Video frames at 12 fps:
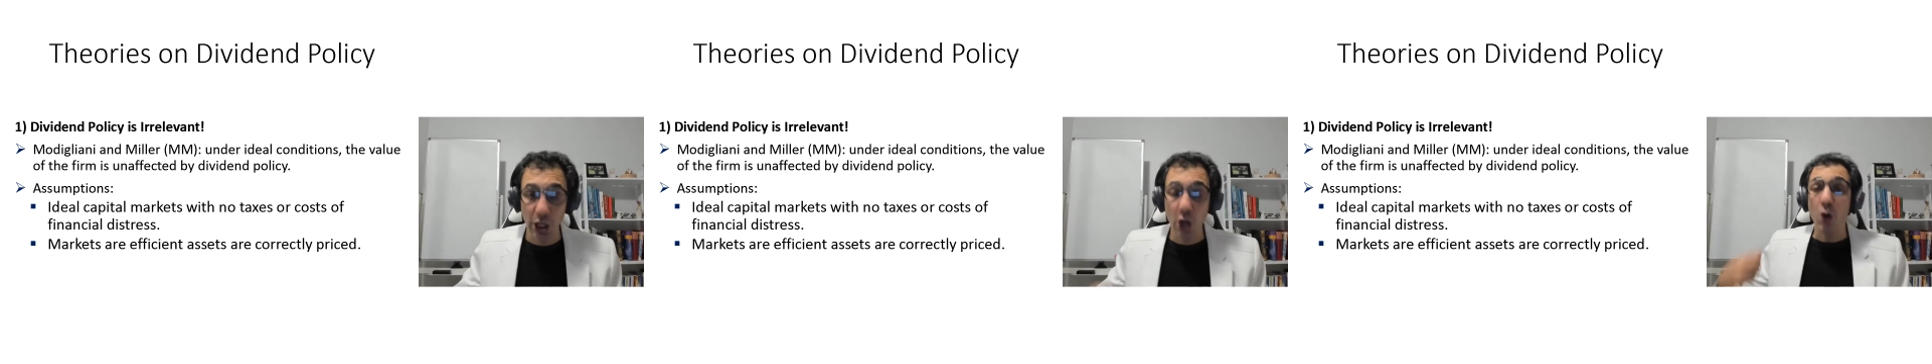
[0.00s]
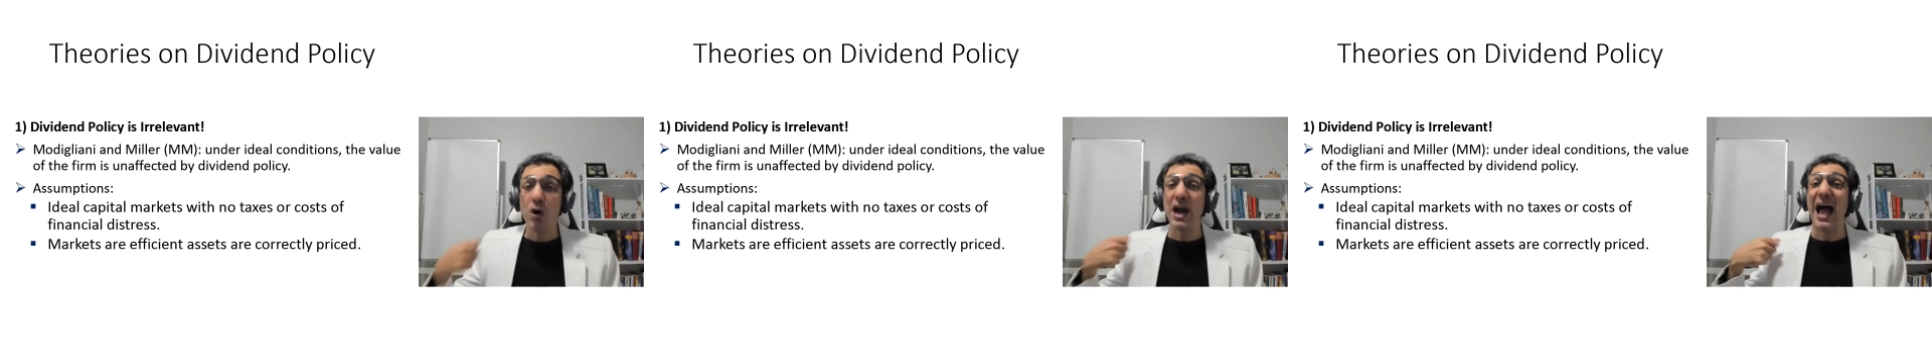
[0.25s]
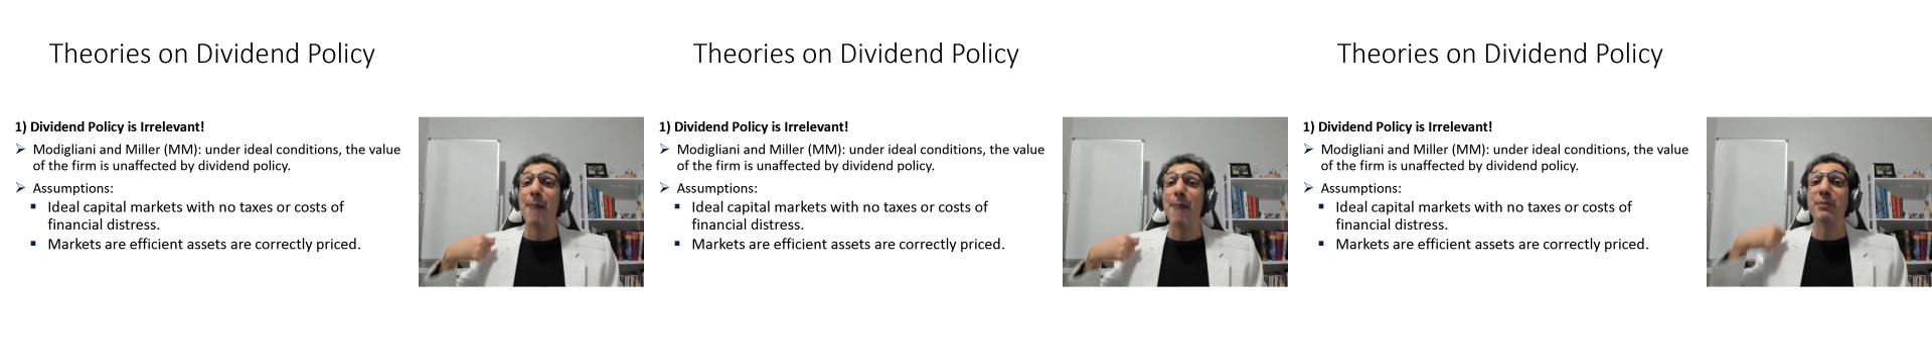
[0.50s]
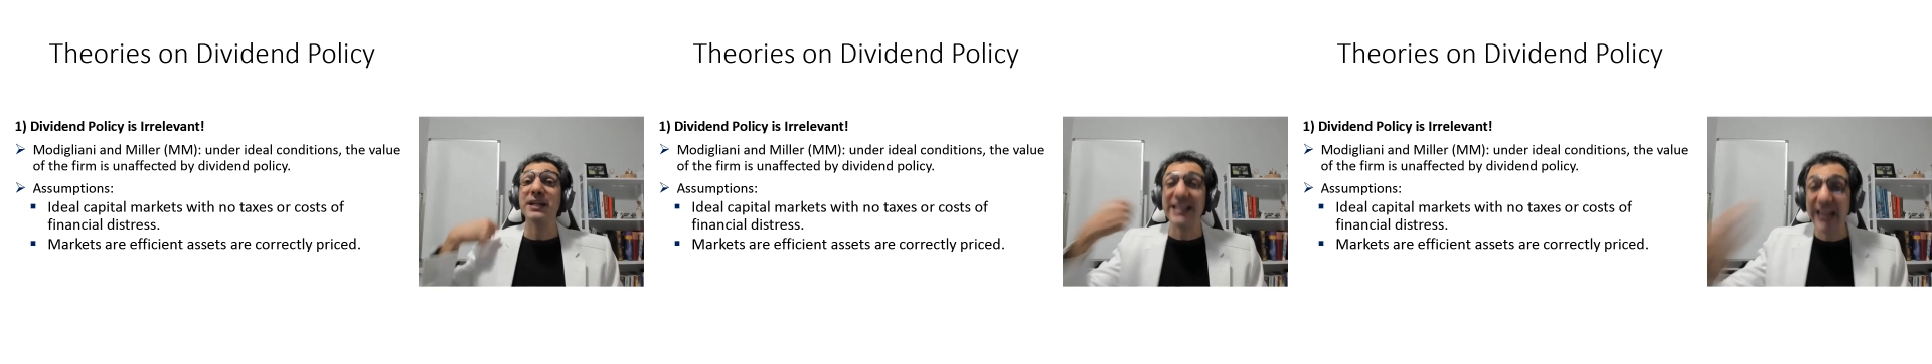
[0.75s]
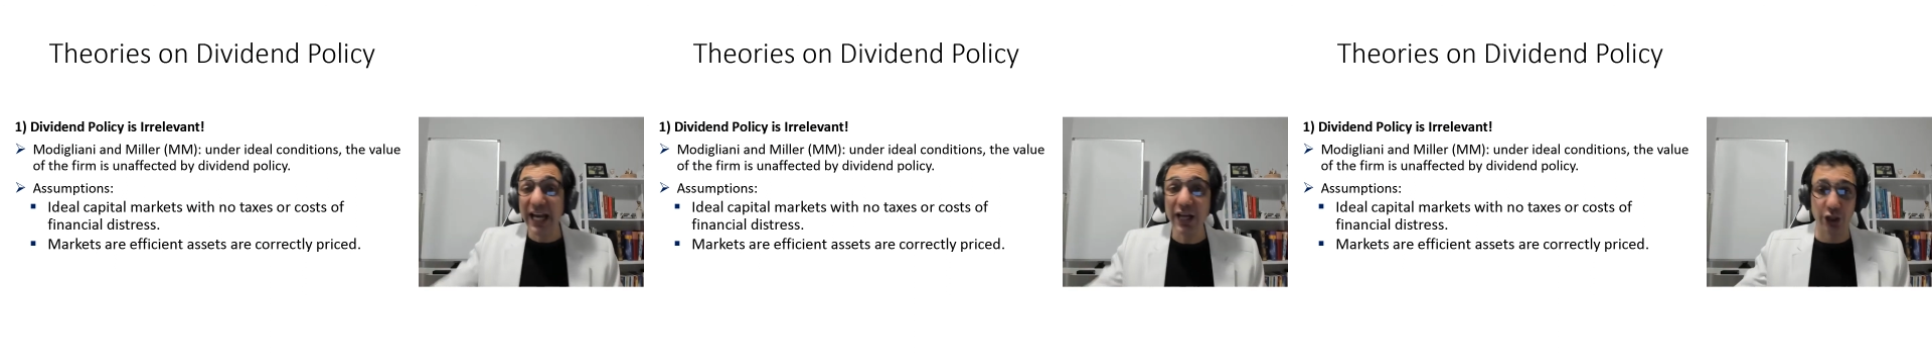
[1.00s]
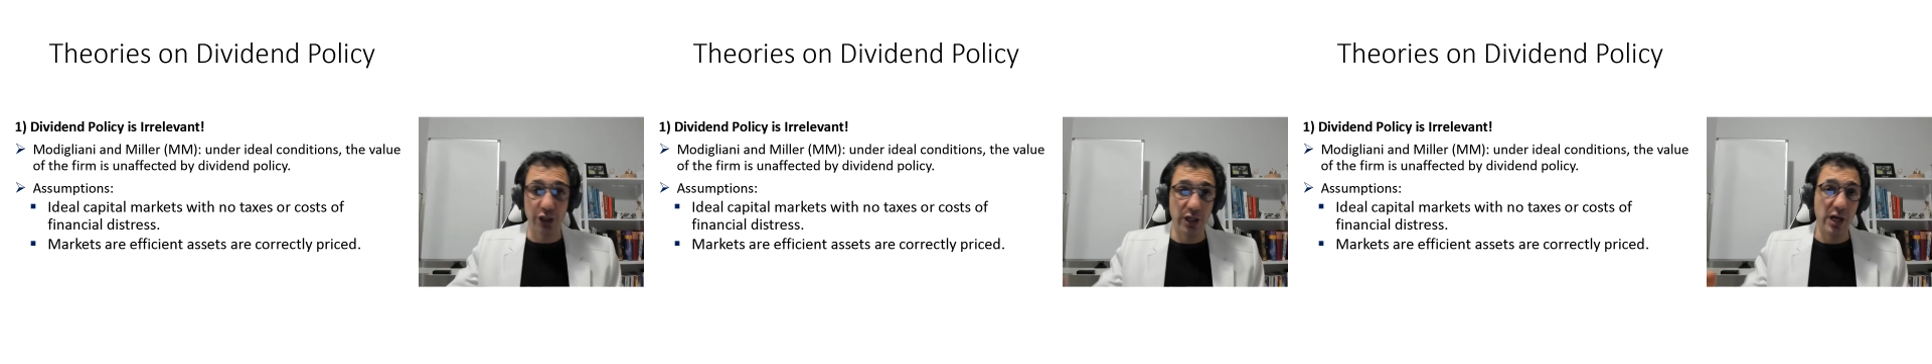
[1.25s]
or
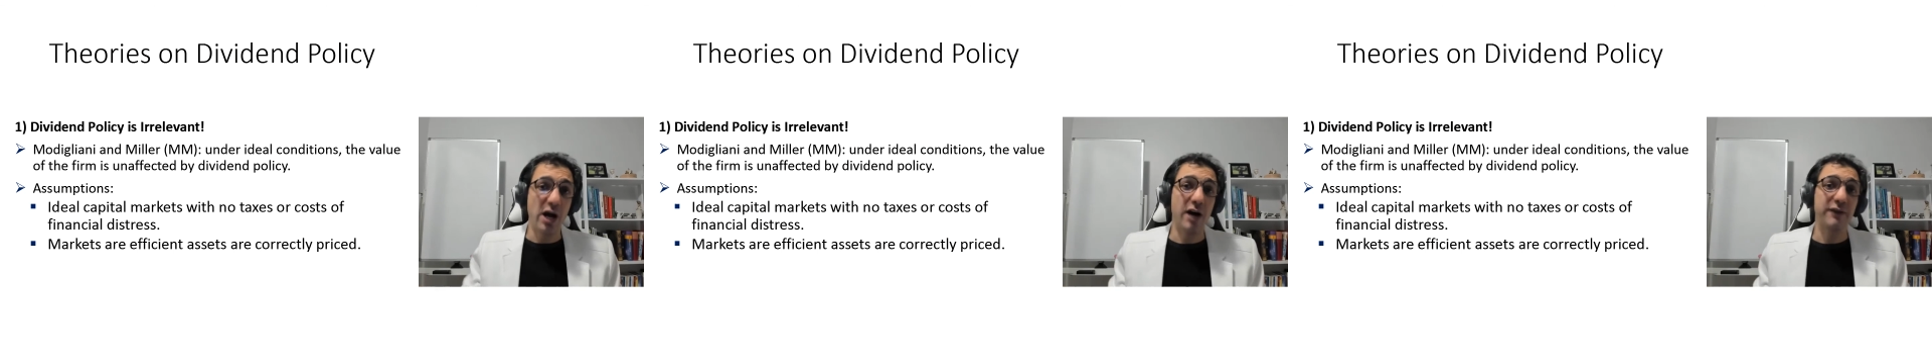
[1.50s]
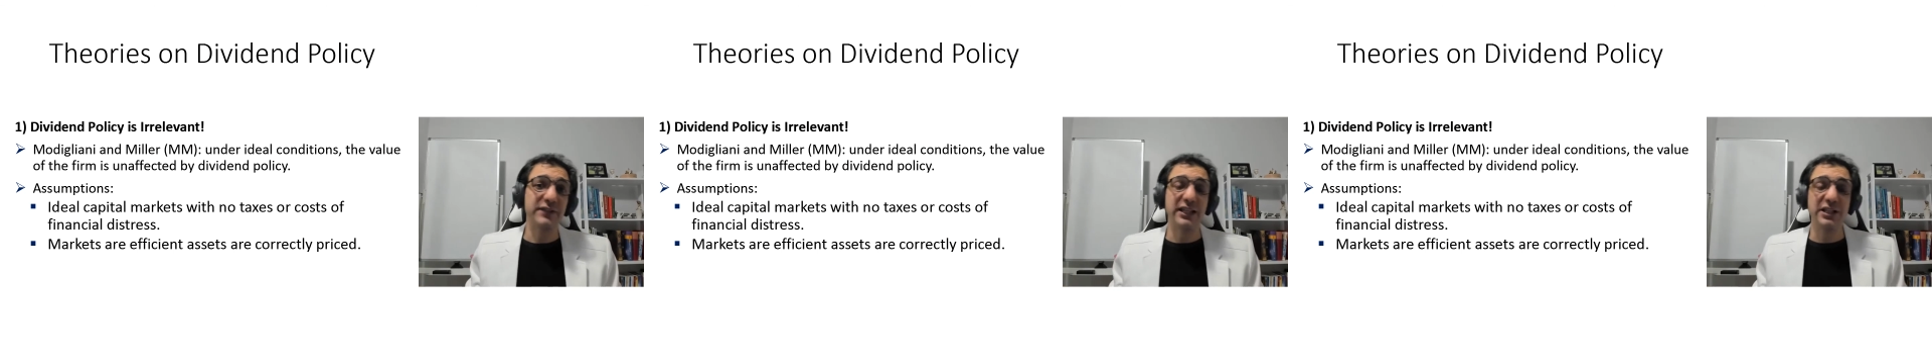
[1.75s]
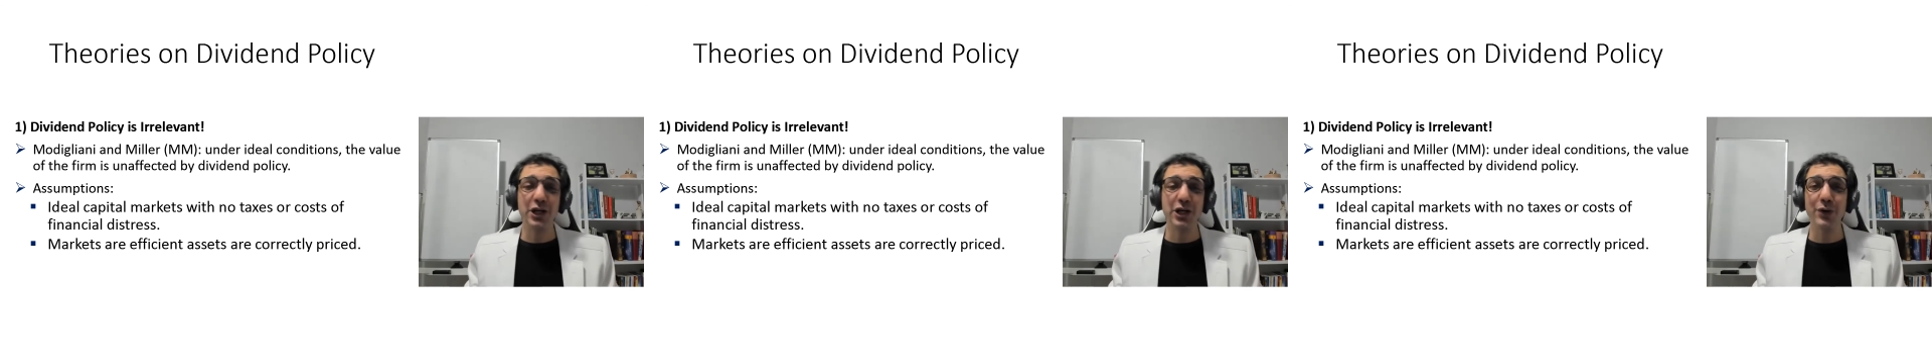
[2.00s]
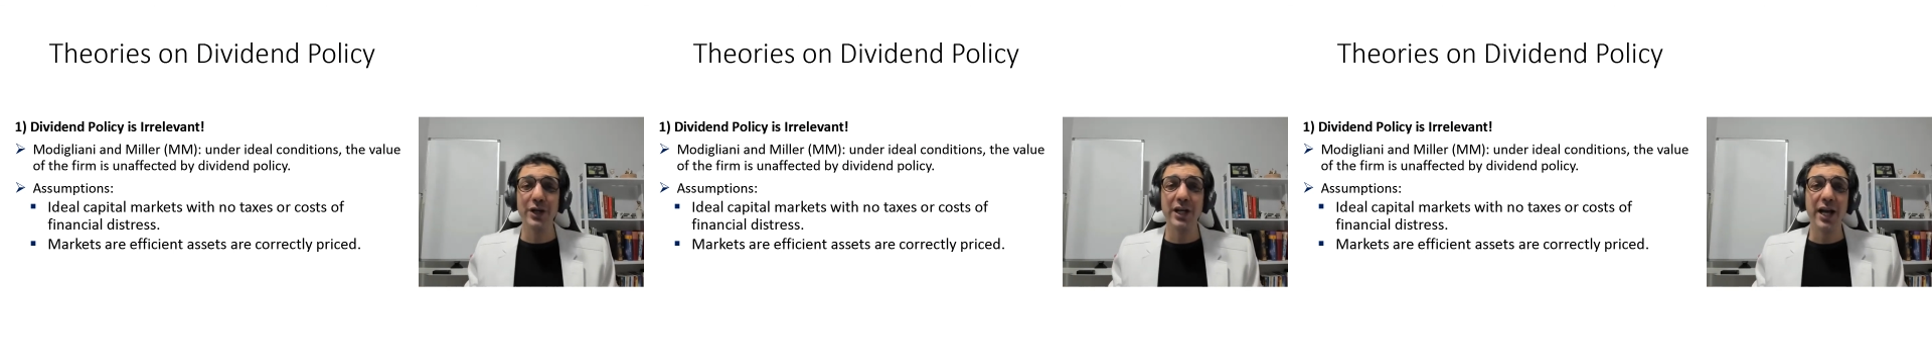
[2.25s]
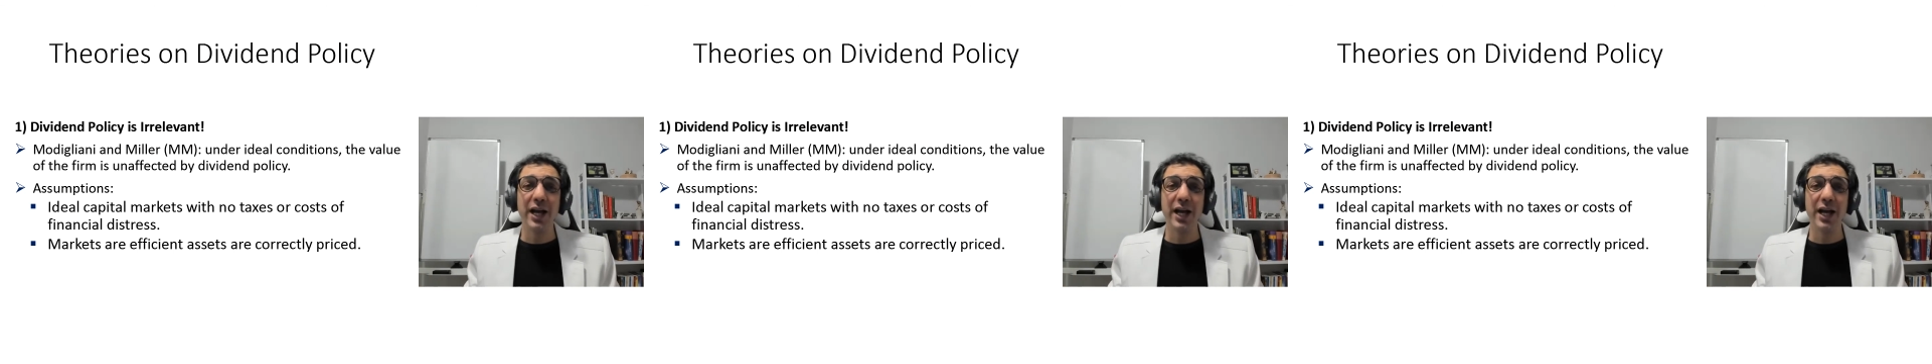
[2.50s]
application of that theory